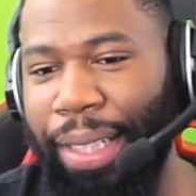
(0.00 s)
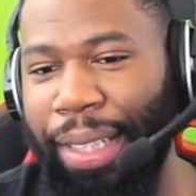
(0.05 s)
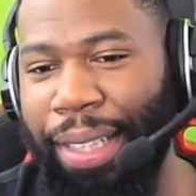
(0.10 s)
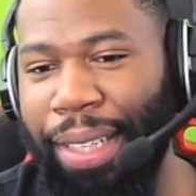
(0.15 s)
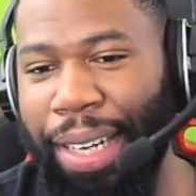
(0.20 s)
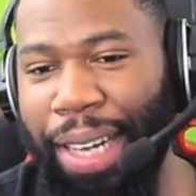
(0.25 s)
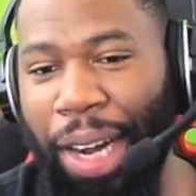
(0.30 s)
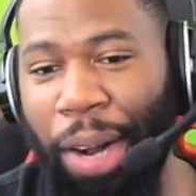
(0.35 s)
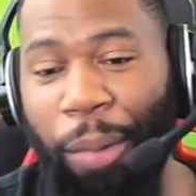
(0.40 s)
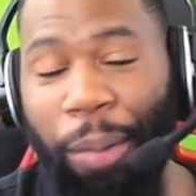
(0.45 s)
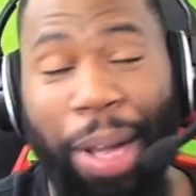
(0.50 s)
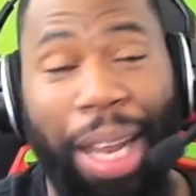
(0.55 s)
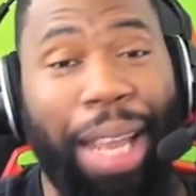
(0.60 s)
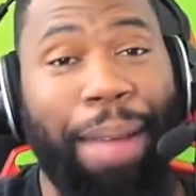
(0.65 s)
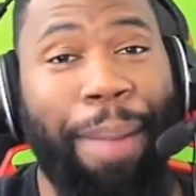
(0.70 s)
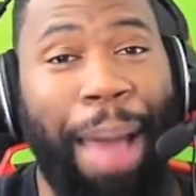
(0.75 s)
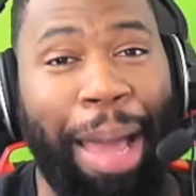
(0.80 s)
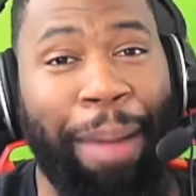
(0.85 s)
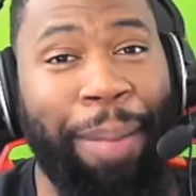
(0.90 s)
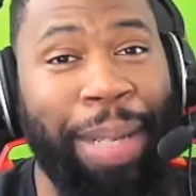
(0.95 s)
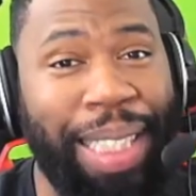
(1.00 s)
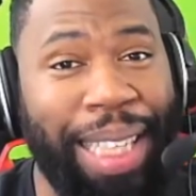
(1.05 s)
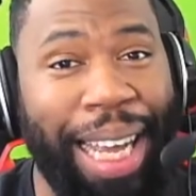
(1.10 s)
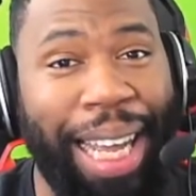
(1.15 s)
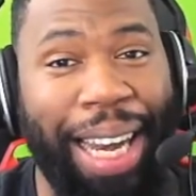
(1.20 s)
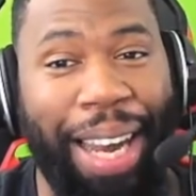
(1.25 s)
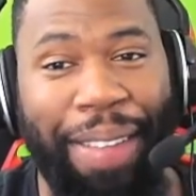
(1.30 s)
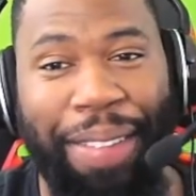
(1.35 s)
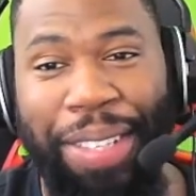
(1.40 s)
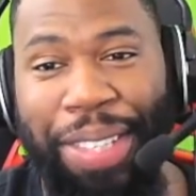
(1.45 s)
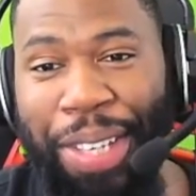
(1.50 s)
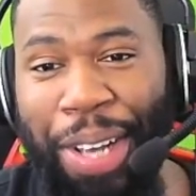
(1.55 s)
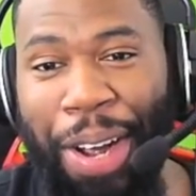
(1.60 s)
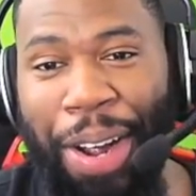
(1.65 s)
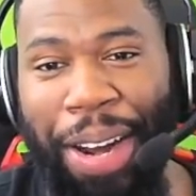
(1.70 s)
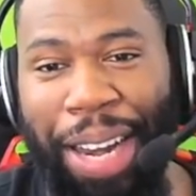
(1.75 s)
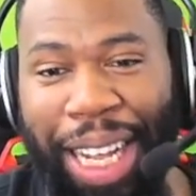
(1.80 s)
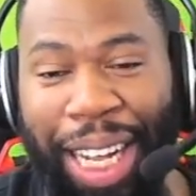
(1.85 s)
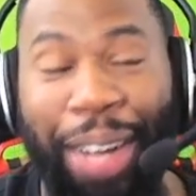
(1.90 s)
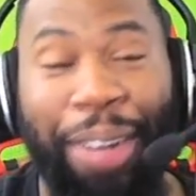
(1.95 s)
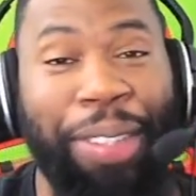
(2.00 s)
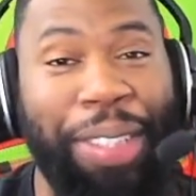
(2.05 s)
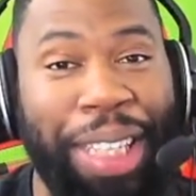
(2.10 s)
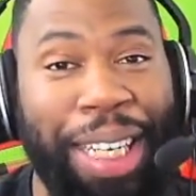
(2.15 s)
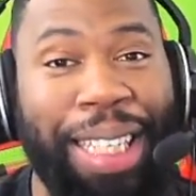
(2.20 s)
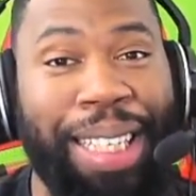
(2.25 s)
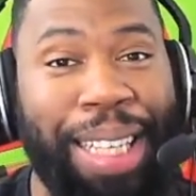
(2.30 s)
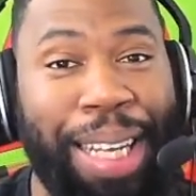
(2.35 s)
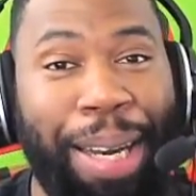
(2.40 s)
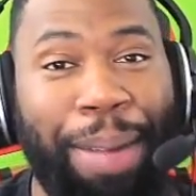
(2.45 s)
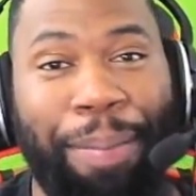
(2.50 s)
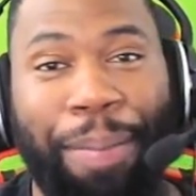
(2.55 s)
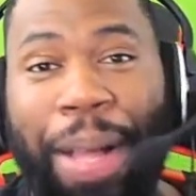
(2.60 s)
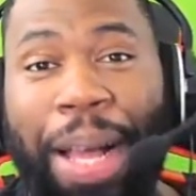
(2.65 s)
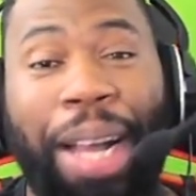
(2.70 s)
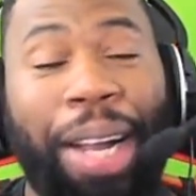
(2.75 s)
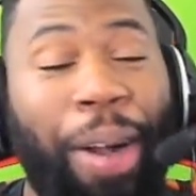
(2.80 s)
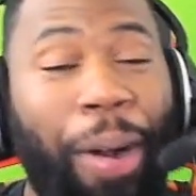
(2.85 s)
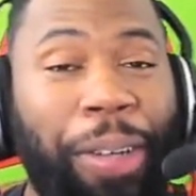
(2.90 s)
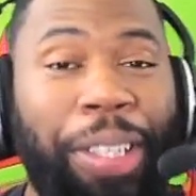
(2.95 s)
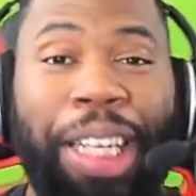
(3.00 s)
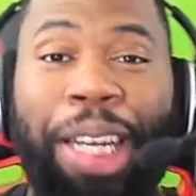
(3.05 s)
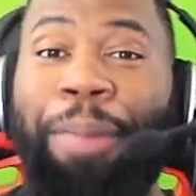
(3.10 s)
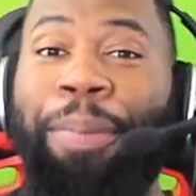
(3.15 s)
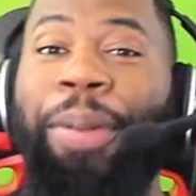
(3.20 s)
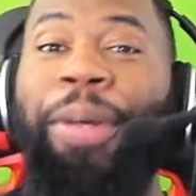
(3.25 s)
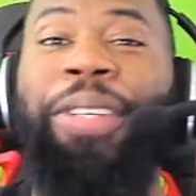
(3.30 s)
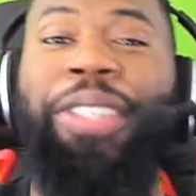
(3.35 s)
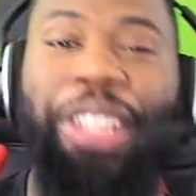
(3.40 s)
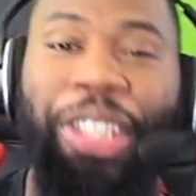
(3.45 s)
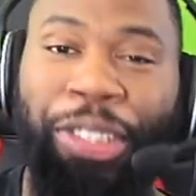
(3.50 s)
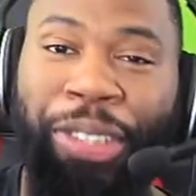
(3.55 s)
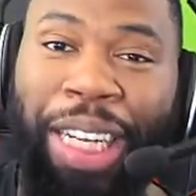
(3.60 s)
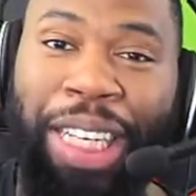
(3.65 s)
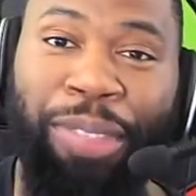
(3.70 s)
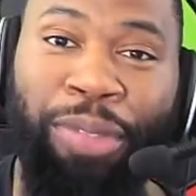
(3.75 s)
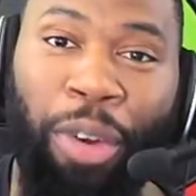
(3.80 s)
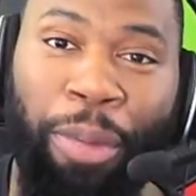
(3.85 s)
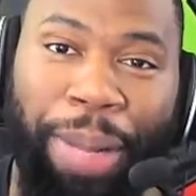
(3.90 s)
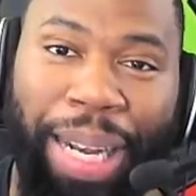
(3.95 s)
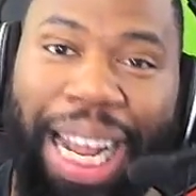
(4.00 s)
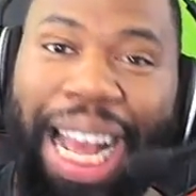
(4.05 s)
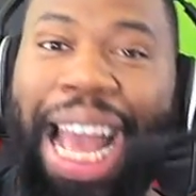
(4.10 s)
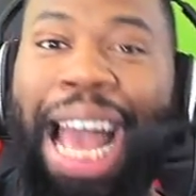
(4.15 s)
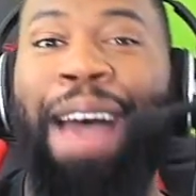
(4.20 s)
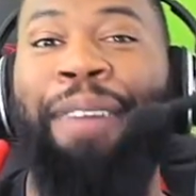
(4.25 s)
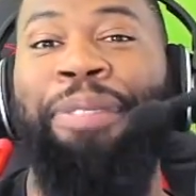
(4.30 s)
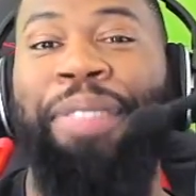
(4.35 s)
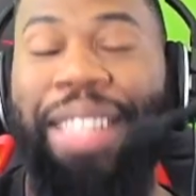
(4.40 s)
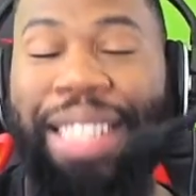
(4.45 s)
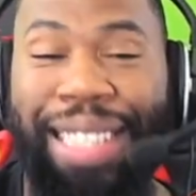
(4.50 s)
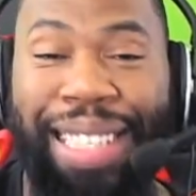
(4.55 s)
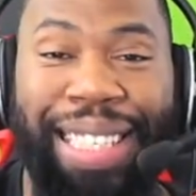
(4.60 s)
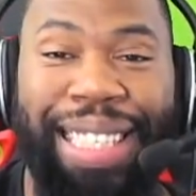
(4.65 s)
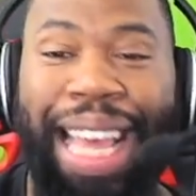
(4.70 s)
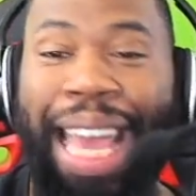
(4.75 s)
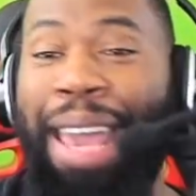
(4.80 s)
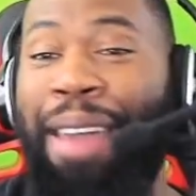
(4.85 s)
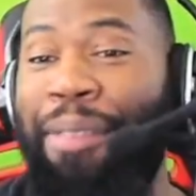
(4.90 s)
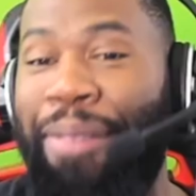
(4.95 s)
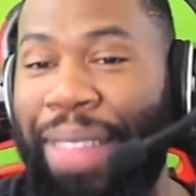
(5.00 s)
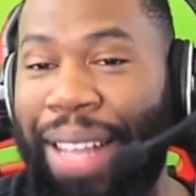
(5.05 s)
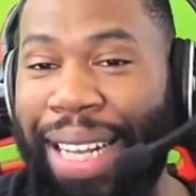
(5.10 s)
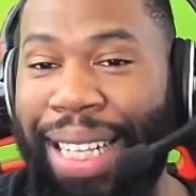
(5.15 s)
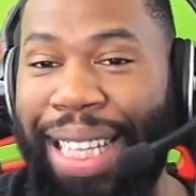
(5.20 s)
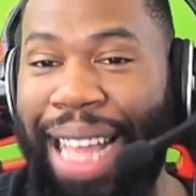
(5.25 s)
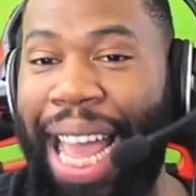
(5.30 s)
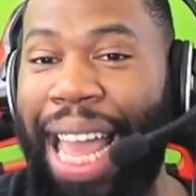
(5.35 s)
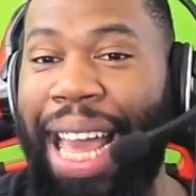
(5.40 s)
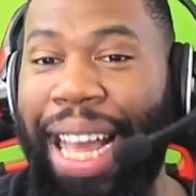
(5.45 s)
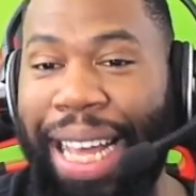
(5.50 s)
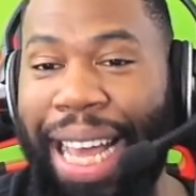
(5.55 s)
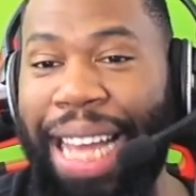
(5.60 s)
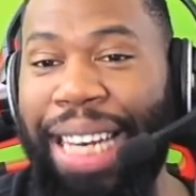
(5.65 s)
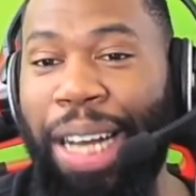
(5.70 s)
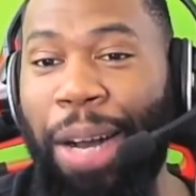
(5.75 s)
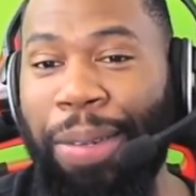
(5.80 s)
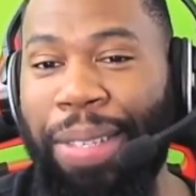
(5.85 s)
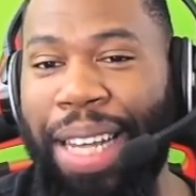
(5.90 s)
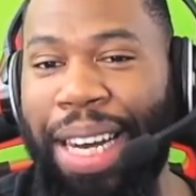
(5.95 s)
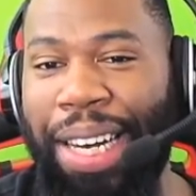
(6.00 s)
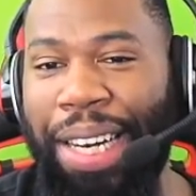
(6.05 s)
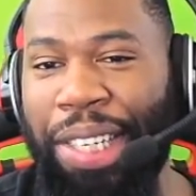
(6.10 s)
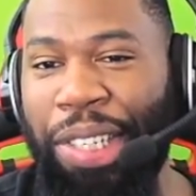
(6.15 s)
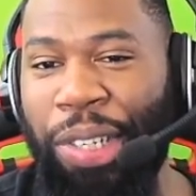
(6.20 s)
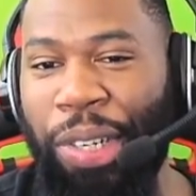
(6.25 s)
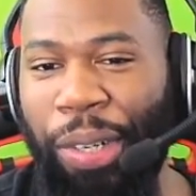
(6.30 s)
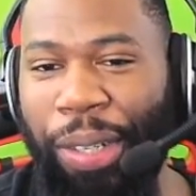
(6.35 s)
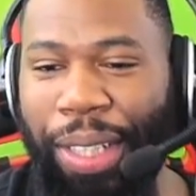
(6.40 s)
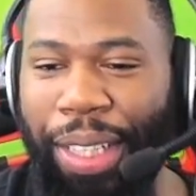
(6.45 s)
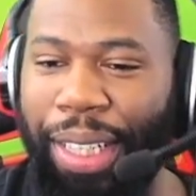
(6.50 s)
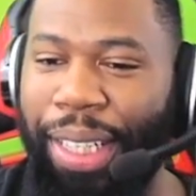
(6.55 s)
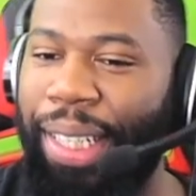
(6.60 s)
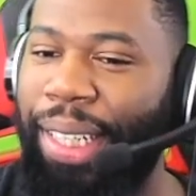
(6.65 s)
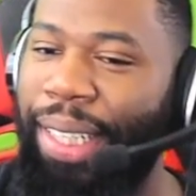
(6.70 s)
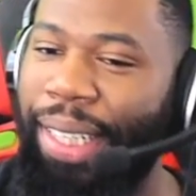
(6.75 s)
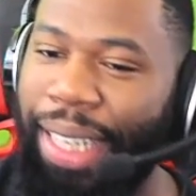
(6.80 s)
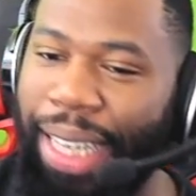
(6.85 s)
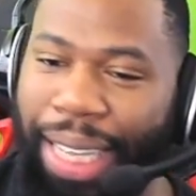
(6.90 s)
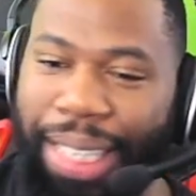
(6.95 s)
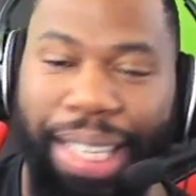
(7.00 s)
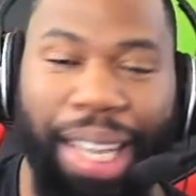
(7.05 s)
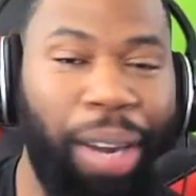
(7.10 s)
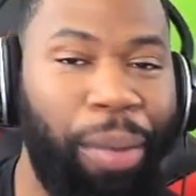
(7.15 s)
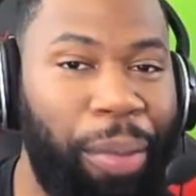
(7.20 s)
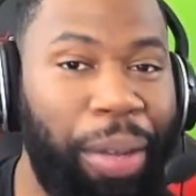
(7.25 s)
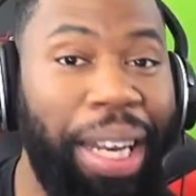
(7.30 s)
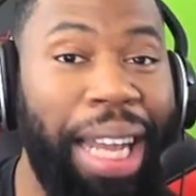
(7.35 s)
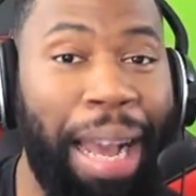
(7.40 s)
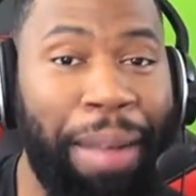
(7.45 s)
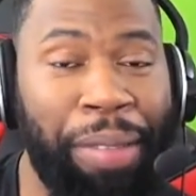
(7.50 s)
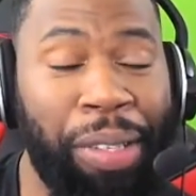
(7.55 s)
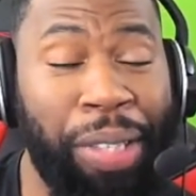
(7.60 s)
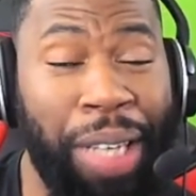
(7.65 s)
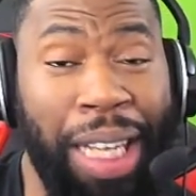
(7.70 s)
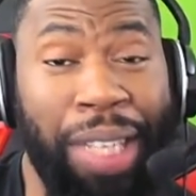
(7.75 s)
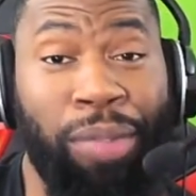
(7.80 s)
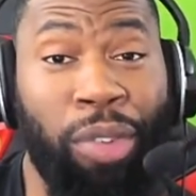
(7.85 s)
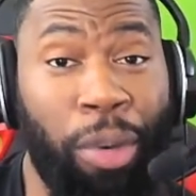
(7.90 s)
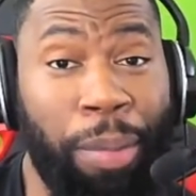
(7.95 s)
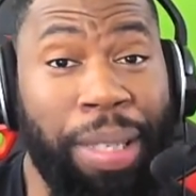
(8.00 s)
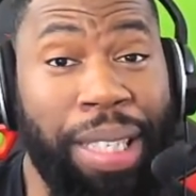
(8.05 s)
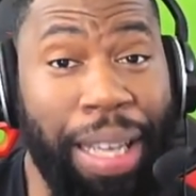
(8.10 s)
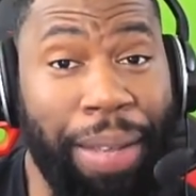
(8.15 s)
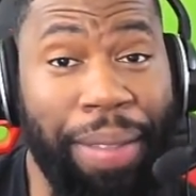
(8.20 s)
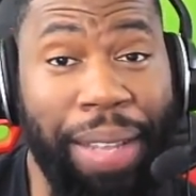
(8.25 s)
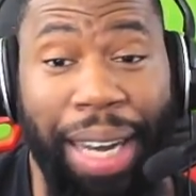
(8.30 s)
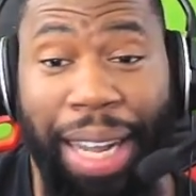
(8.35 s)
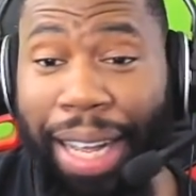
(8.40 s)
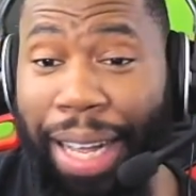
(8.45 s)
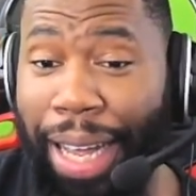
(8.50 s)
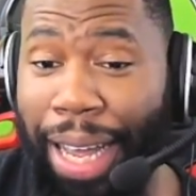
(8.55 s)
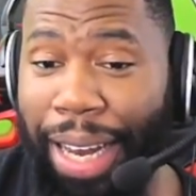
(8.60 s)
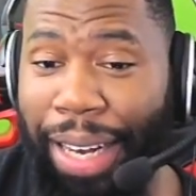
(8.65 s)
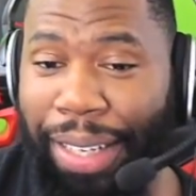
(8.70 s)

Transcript: They're gonna really make me take another turn, and Gogeta's gonna Gogeta Blue is gonna transform and have to save the day again. Goten additional. He's gonna really have to transform and save the day again.